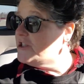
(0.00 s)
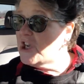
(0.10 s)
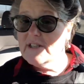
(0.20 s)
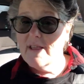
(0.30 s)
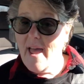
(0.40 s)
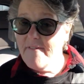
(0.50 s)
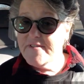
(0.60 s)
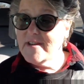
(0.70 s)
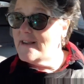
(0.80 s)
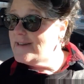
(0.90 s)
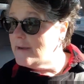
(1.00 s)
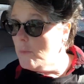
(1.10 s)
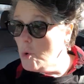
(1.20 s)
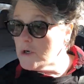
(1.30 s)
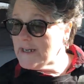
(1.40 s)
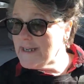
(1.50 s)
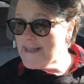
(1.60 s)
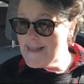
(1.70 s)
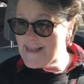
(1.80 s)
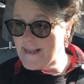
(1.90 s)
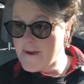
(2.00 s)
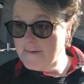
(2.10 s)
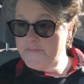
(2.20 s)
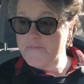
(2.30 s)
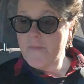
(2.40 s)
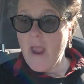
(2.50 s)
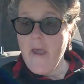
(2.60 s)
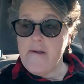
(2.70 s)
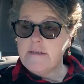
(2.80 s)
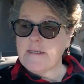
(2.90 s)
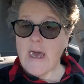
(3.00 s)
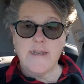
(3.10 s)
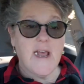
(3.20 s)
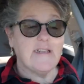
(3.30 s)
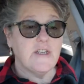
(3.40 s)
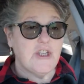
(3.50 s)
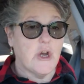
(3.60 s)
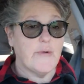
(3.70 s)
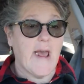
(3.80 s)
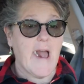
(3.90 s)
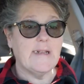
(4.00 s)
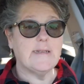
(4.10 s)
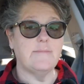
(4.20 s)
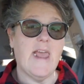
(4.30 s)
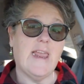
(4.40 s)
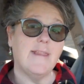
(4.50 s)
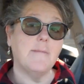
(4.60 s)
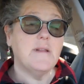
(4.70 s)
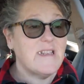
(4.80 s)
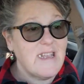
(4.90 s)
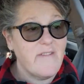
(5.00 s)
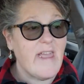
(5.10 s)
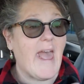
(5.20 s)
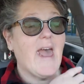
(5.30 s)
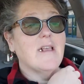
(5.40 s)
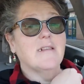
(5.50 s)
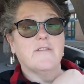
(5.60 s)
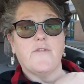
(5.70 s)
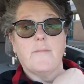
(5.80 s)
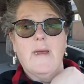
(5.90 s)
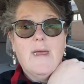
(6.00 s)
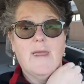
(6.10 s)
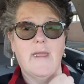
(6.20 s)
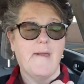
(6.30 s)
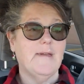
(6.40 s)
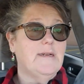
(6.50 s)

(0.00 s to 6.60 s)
I just left Tim Hortons. Got a dozen donuts. I'm taking them to CVS for my